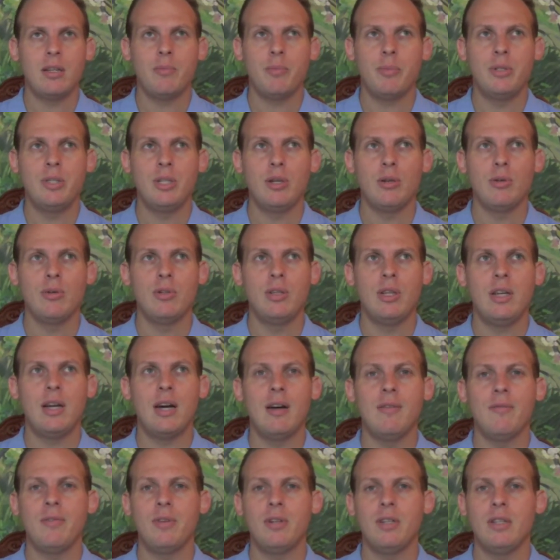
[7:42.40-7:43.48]
particularly
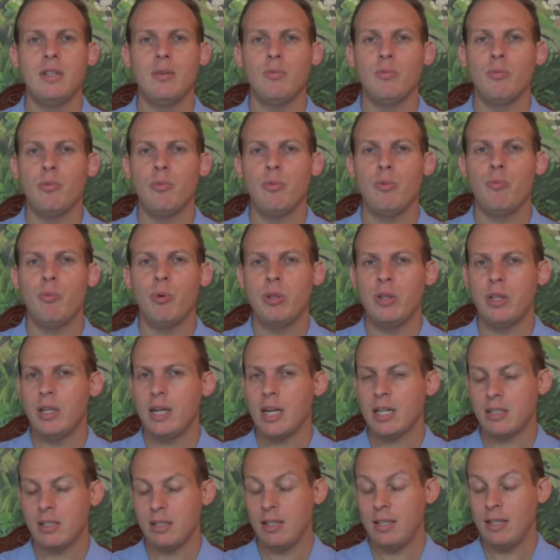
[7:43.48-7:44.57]
confident in what they
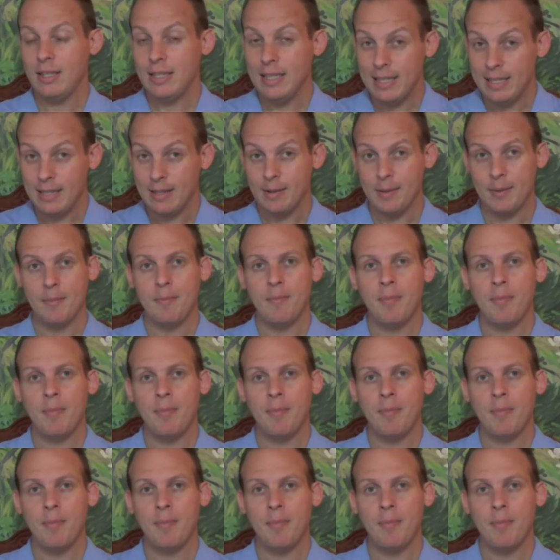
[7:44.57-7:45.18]
actually need.